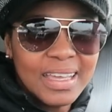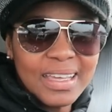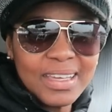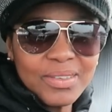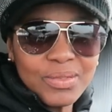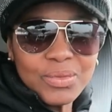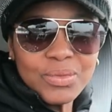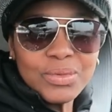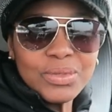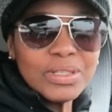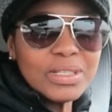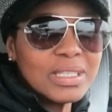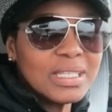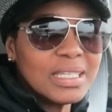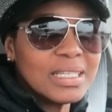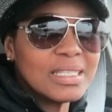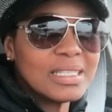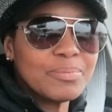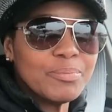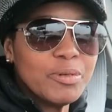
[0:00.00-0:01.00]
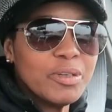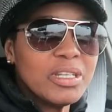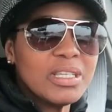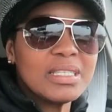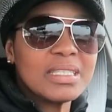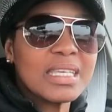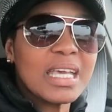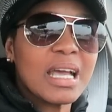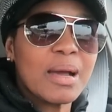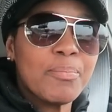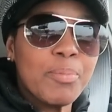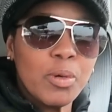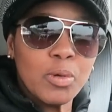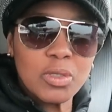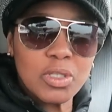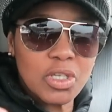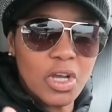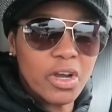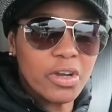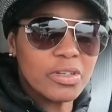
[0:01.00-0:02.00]
It really is pretty. It's like a
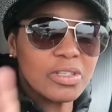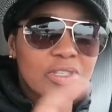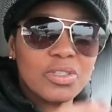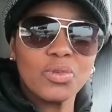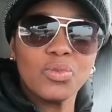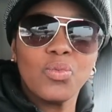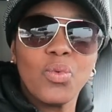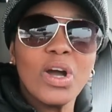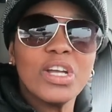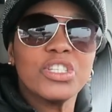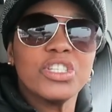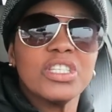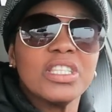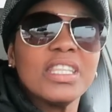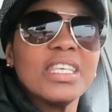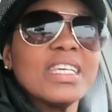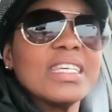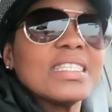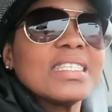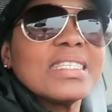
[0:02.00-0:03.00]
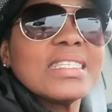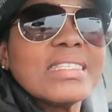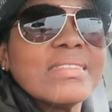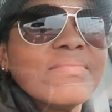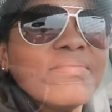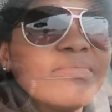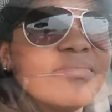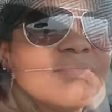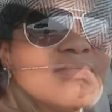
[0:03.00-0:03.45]
postcard. So watch it this.